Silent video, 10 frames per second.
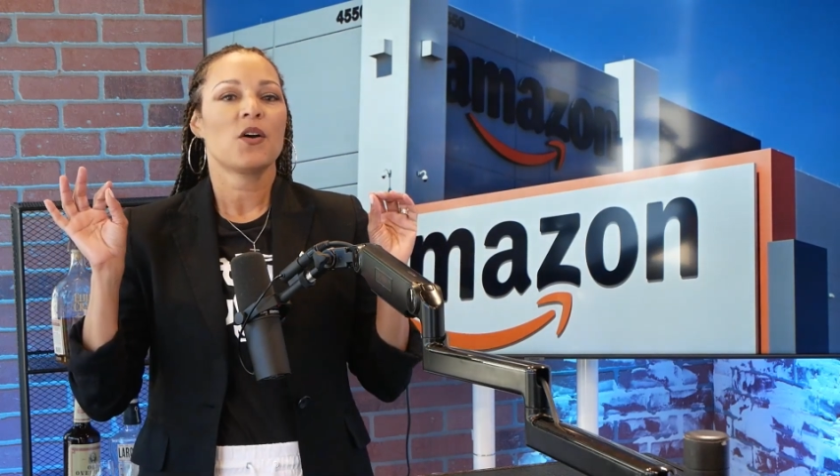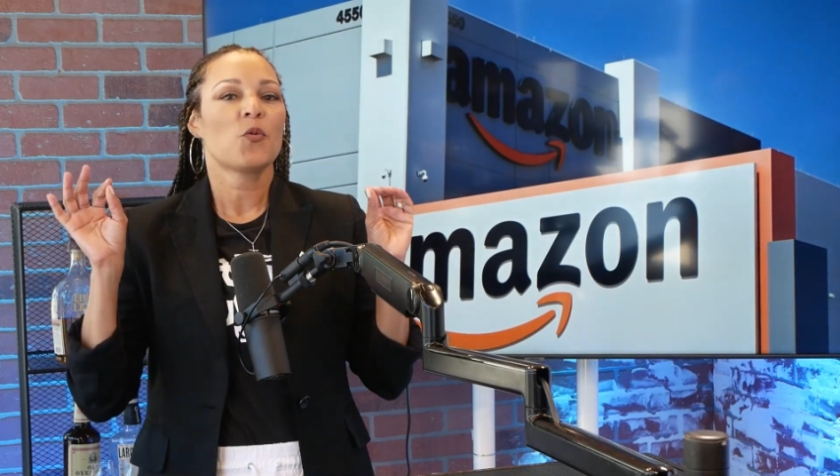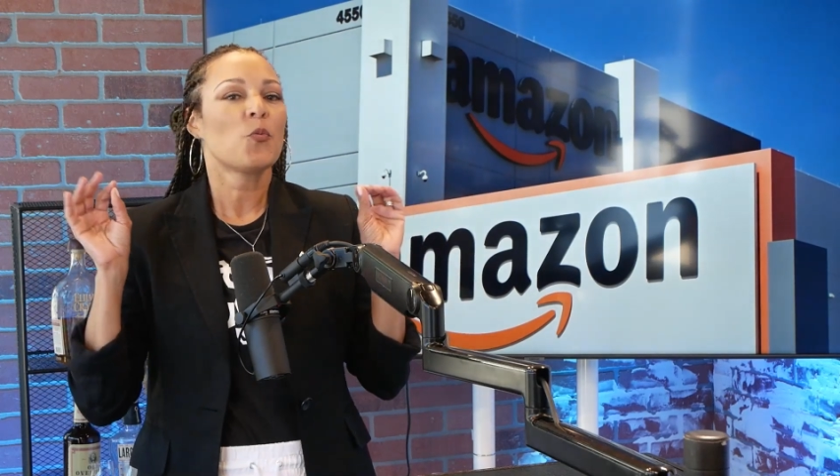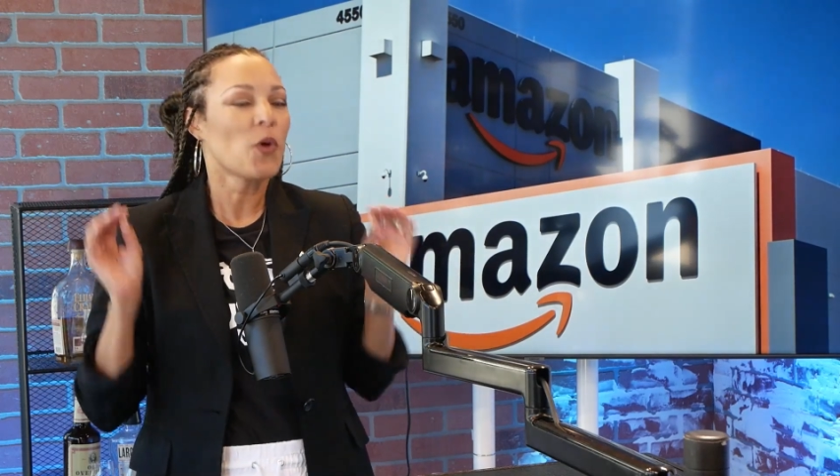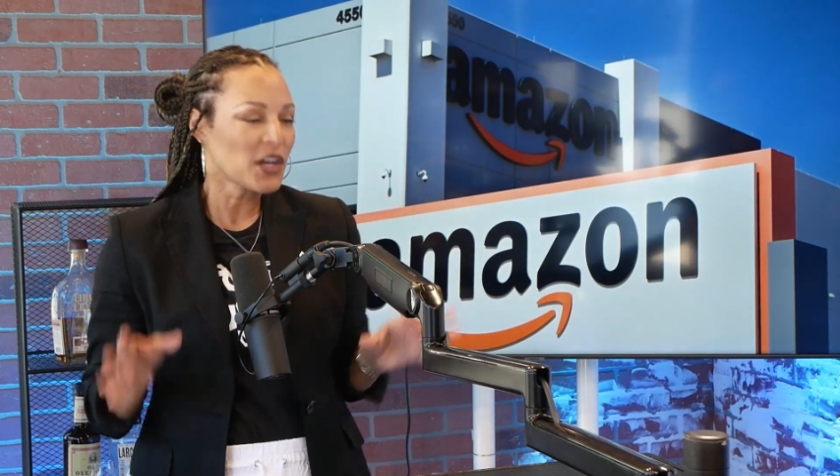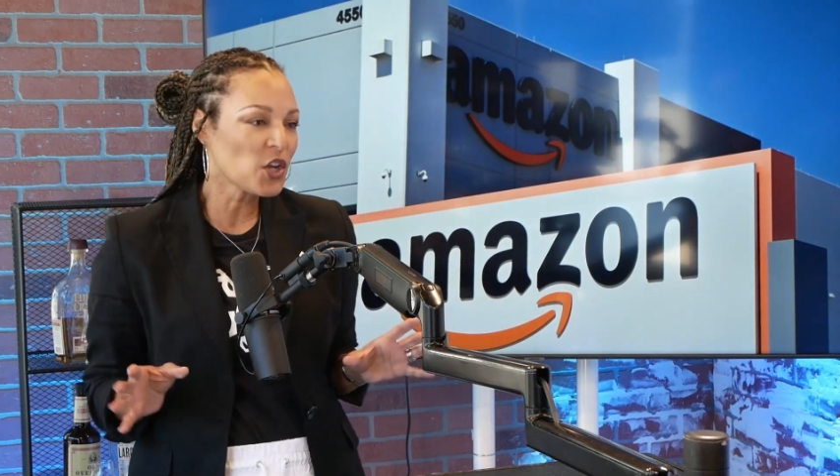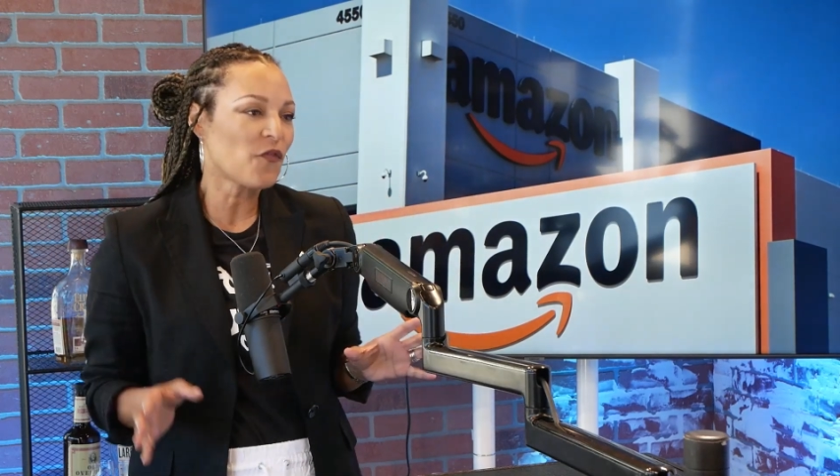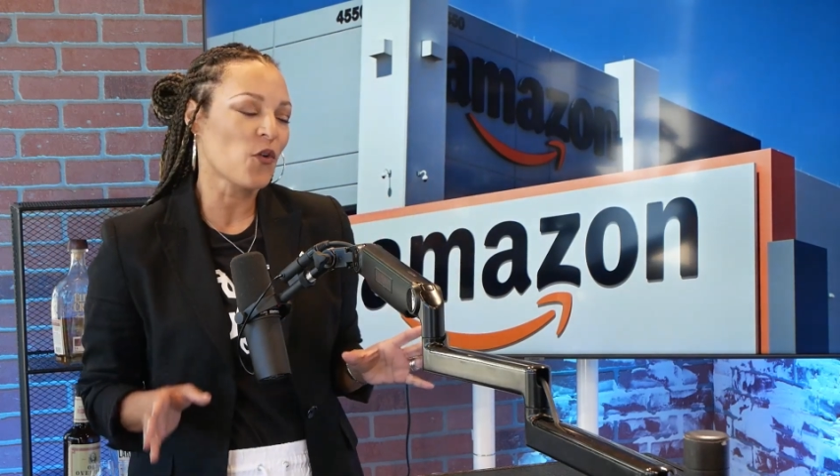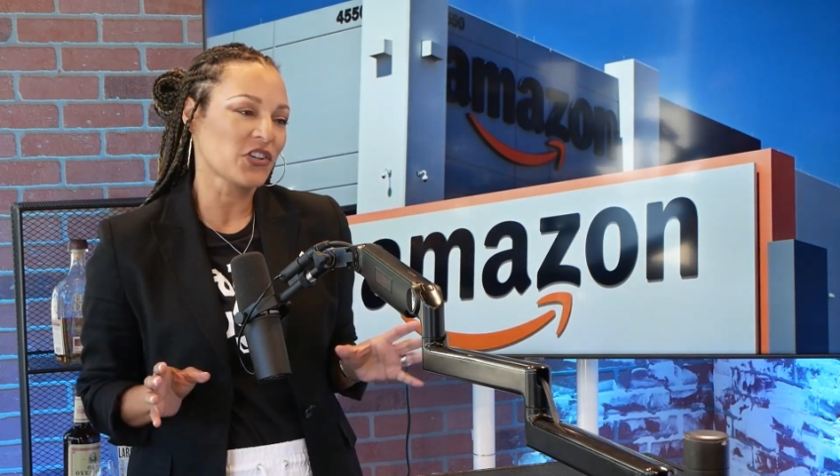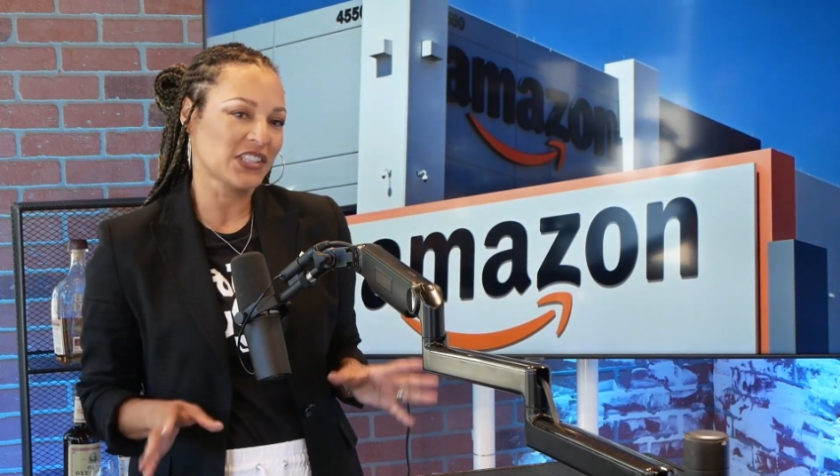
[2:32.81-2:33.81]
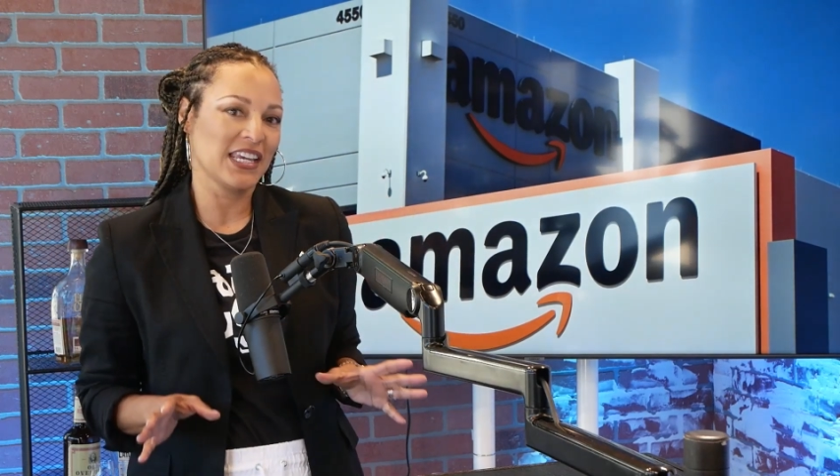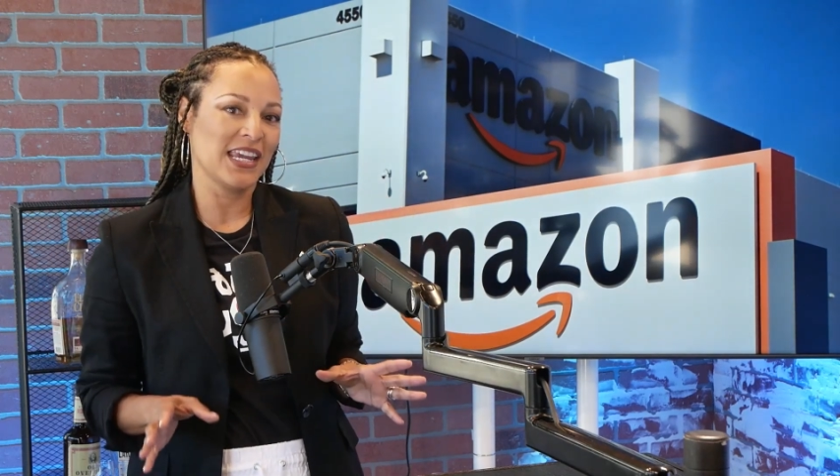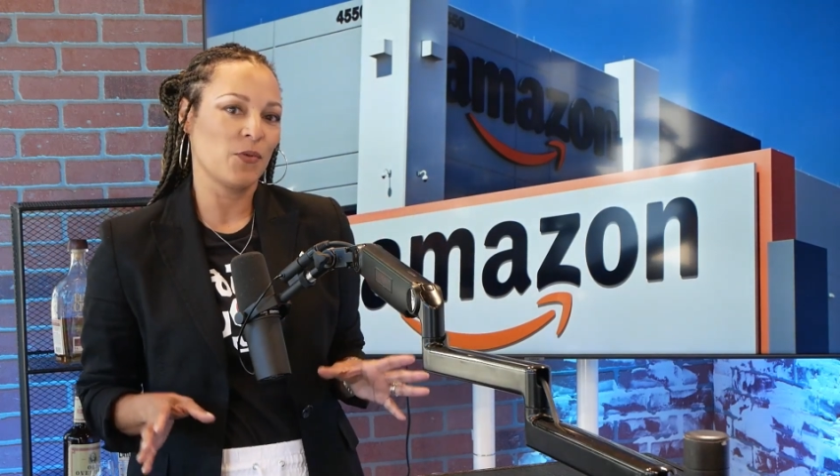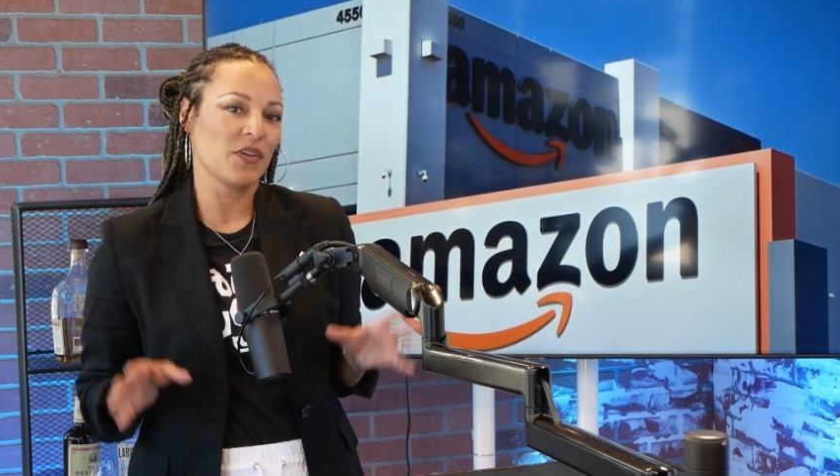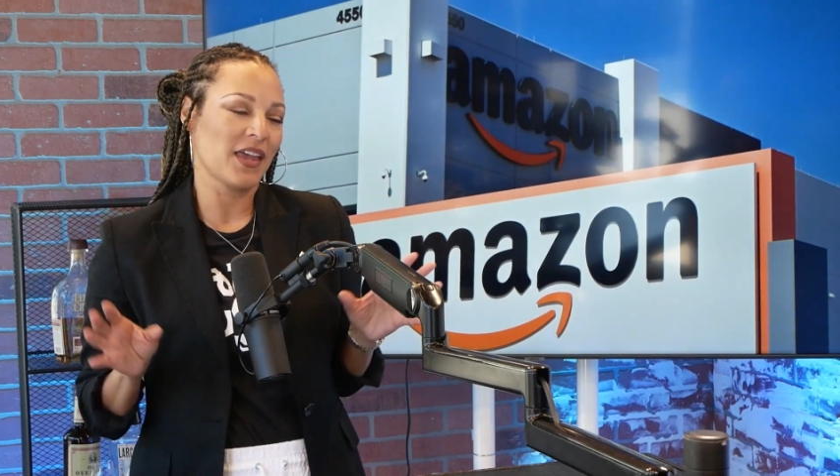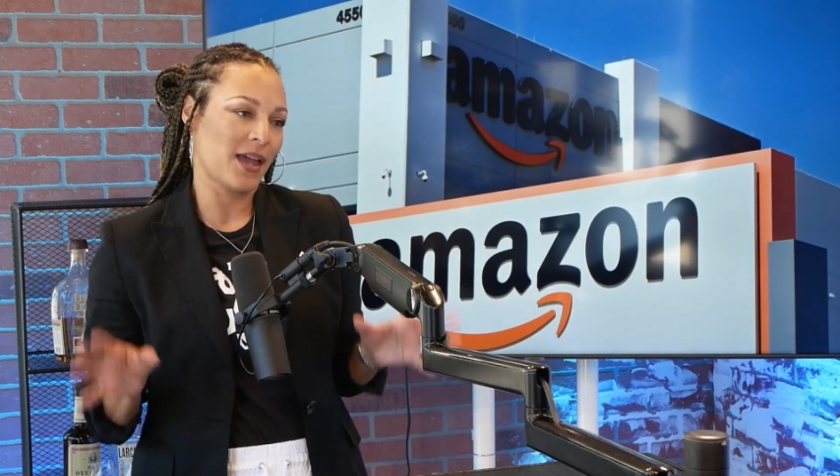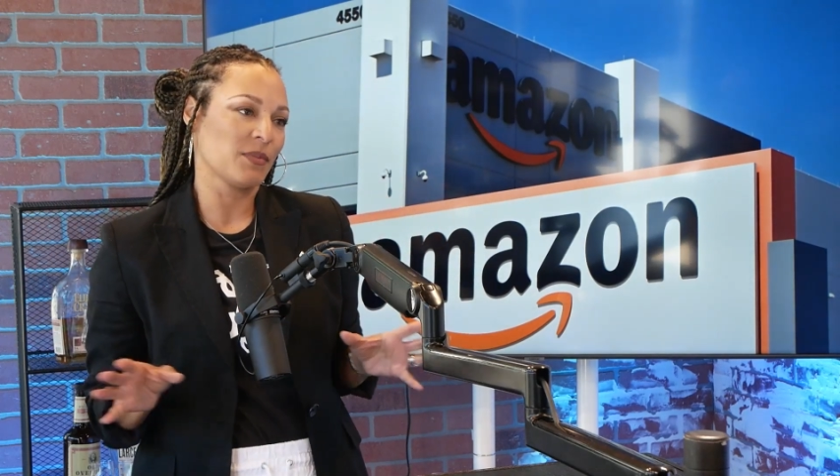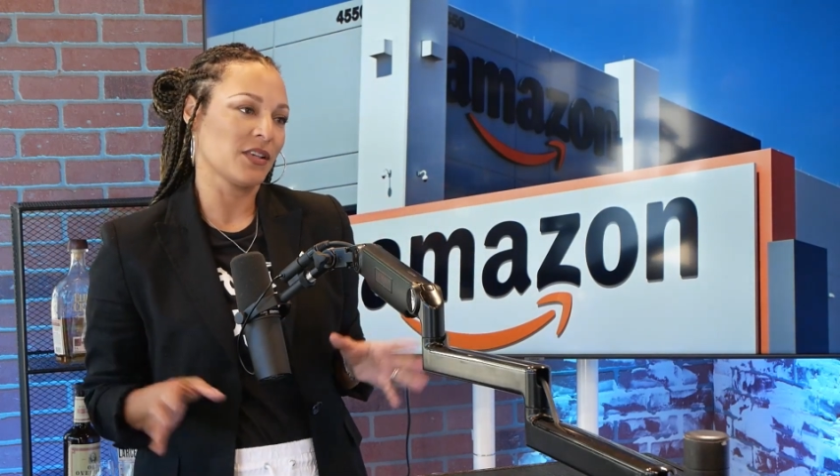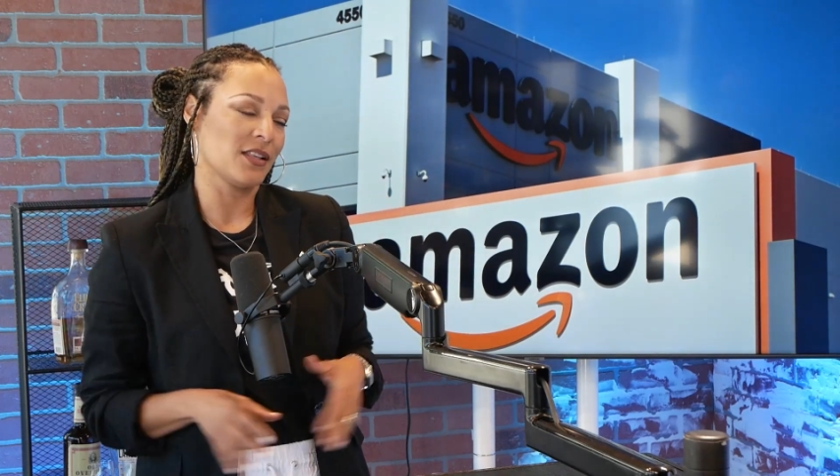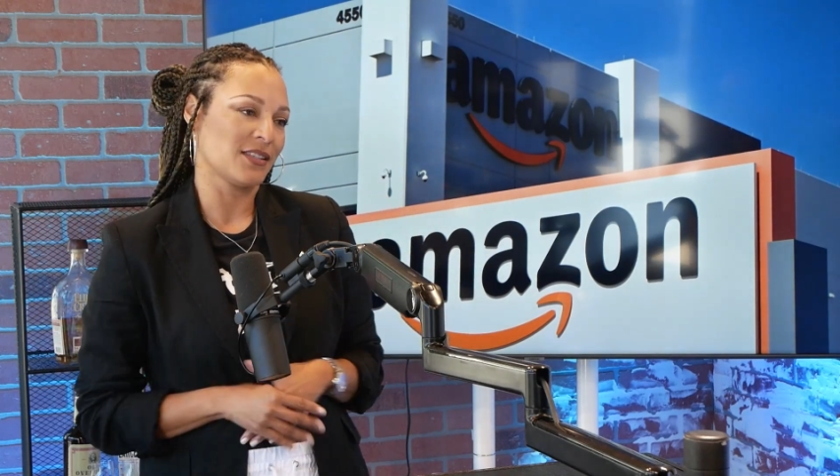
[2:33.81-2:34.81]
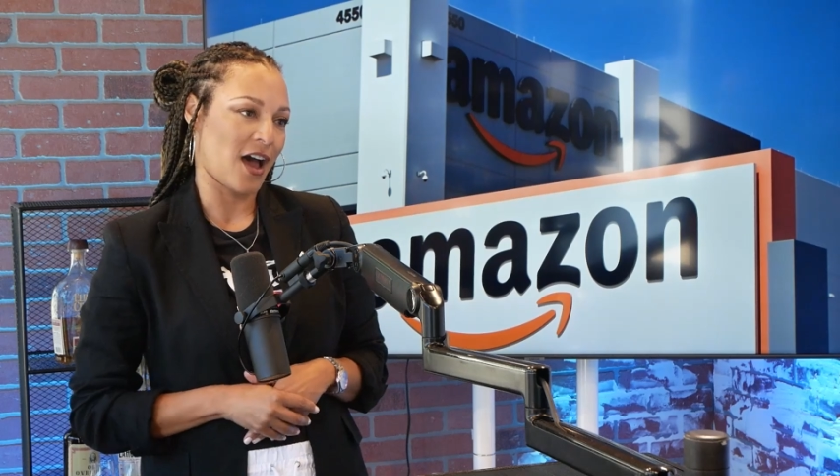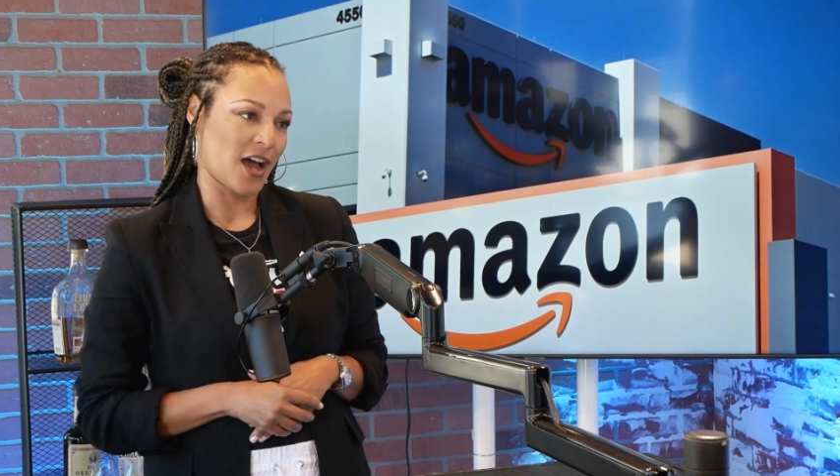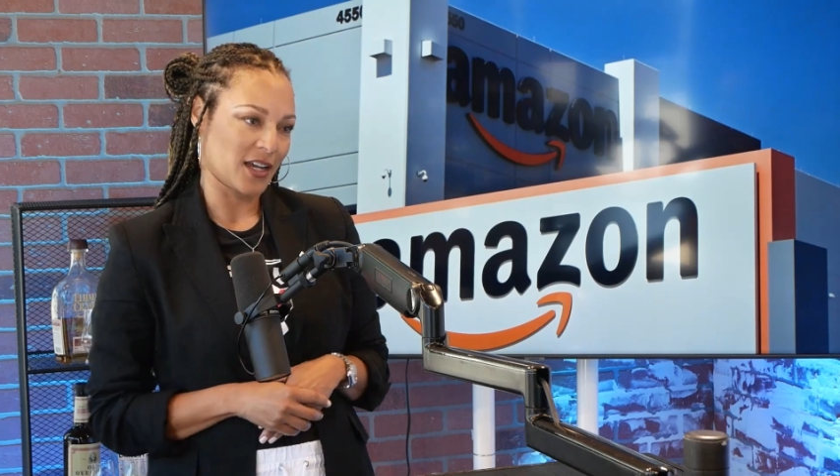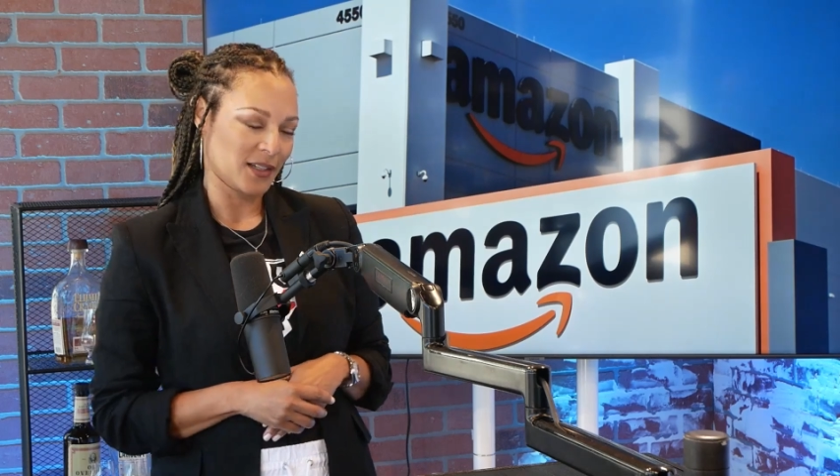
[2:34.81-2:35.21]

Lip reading: what do you foresee with Amazon stock?